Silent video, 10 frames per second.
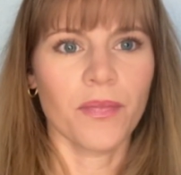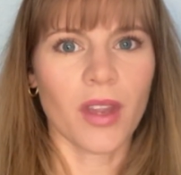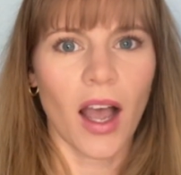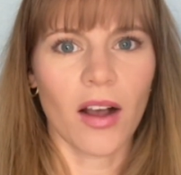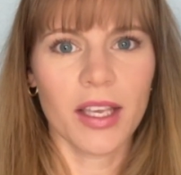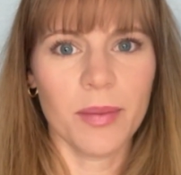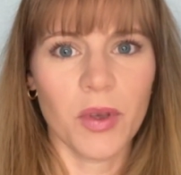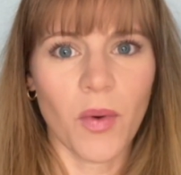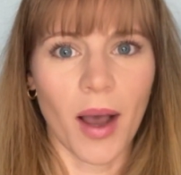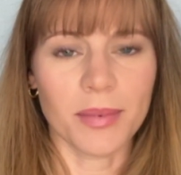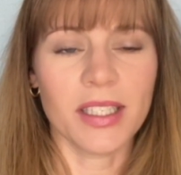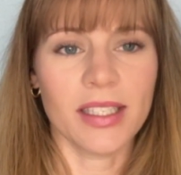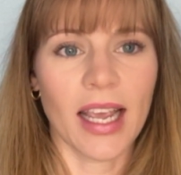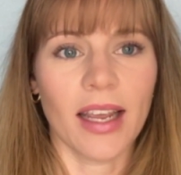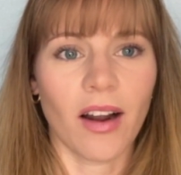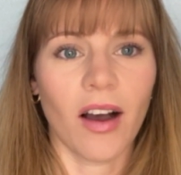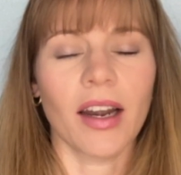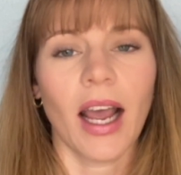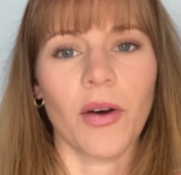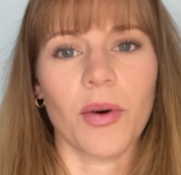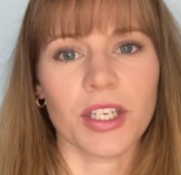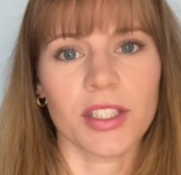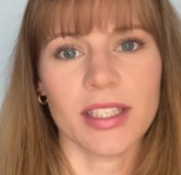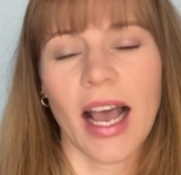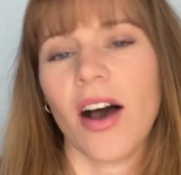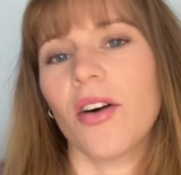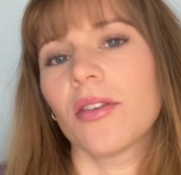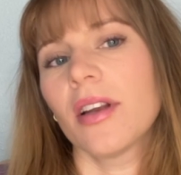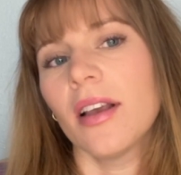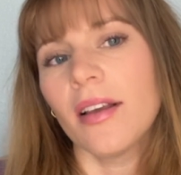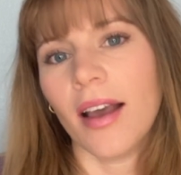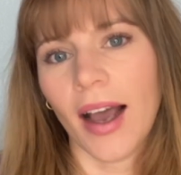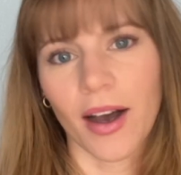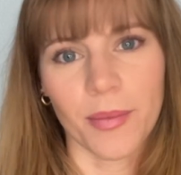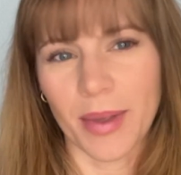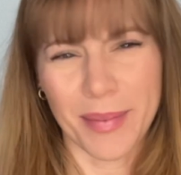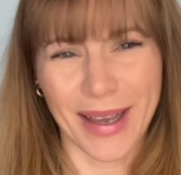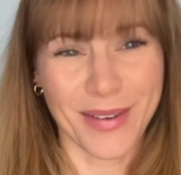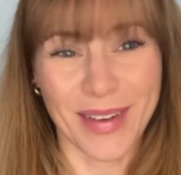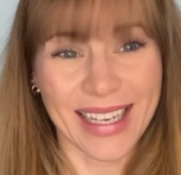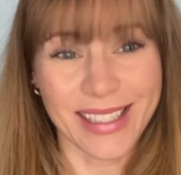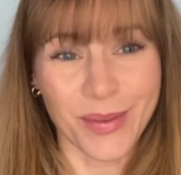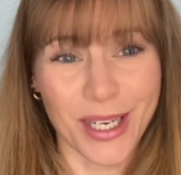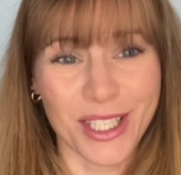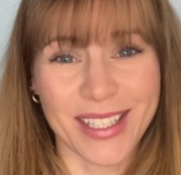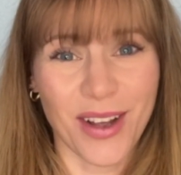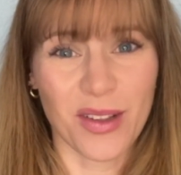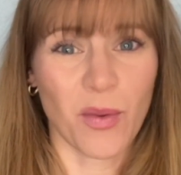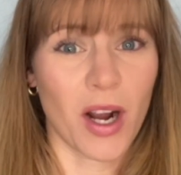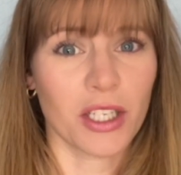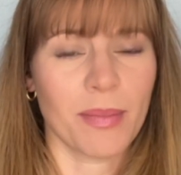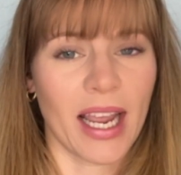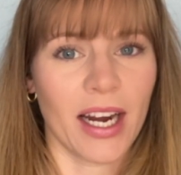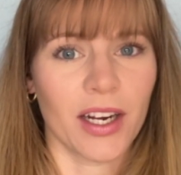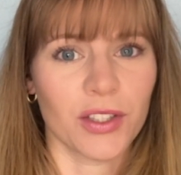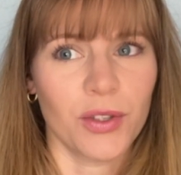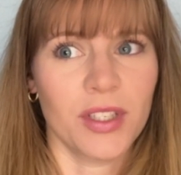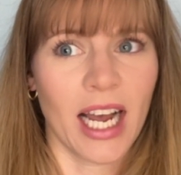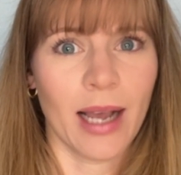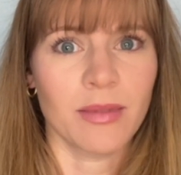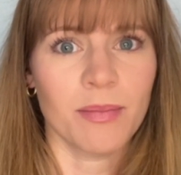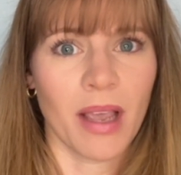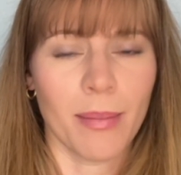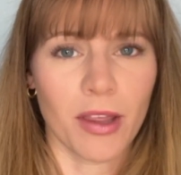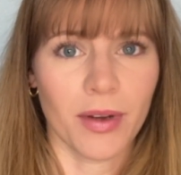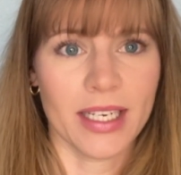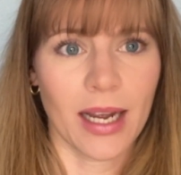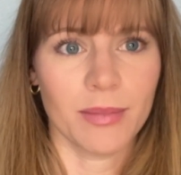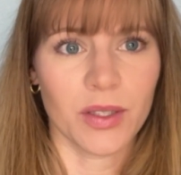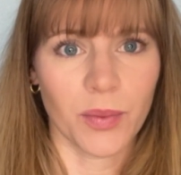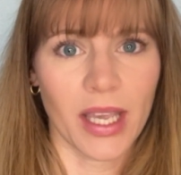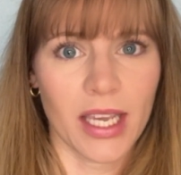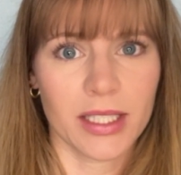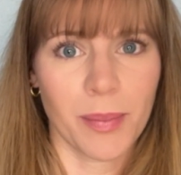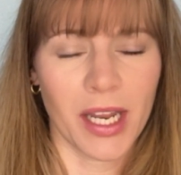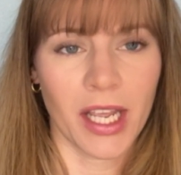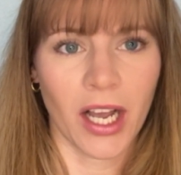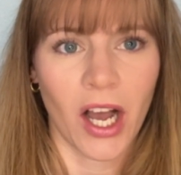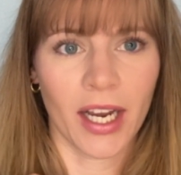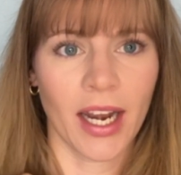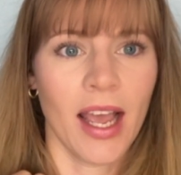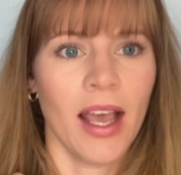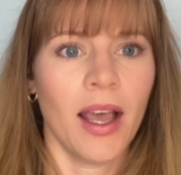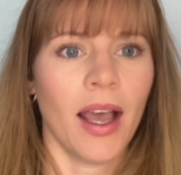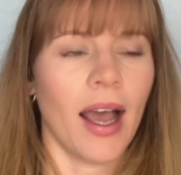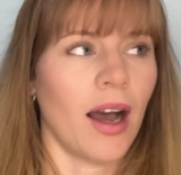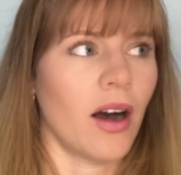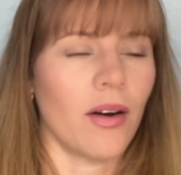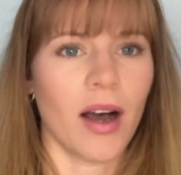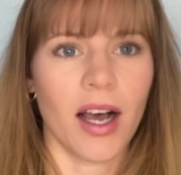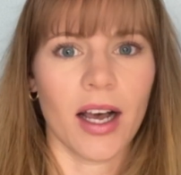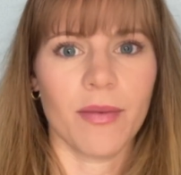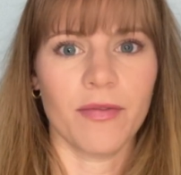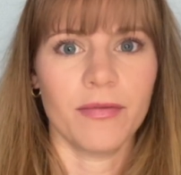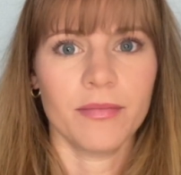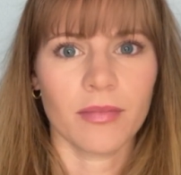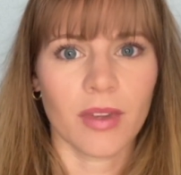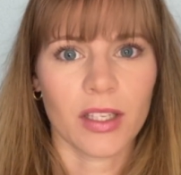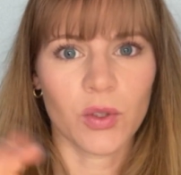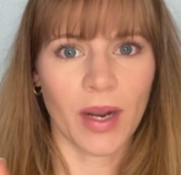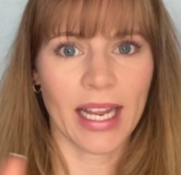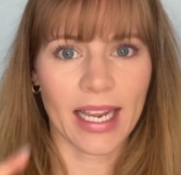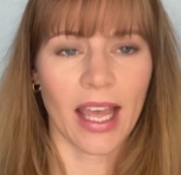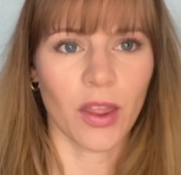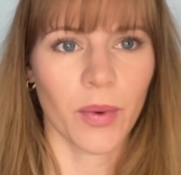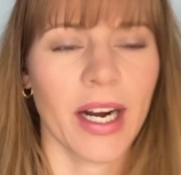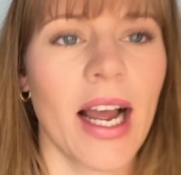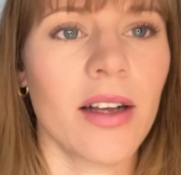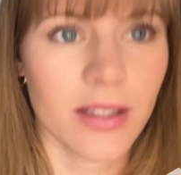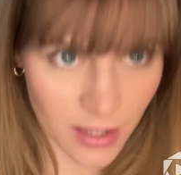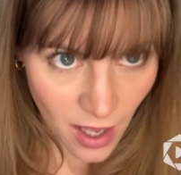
I'll keep you up to date on how it washes out, how fast it washes out. I only wash my hair 2 times, maybe 3 times a week, depending on how sweaty I get in the workouts.